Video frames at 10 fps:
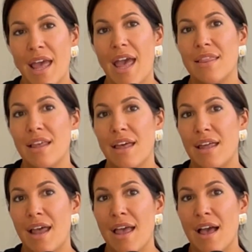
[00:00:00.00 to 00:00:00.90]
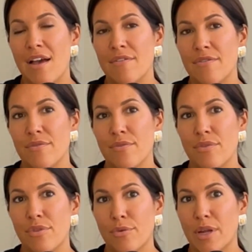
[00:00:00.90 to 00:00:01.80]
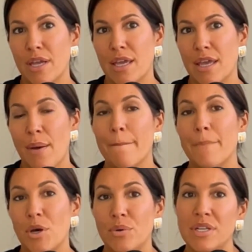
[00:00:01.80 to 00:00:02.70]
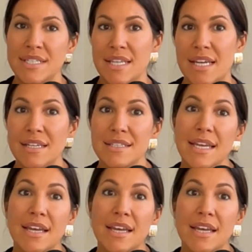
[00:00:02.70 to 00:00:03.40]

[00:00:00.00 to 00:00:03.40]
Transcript: And then I have 3 bonus things.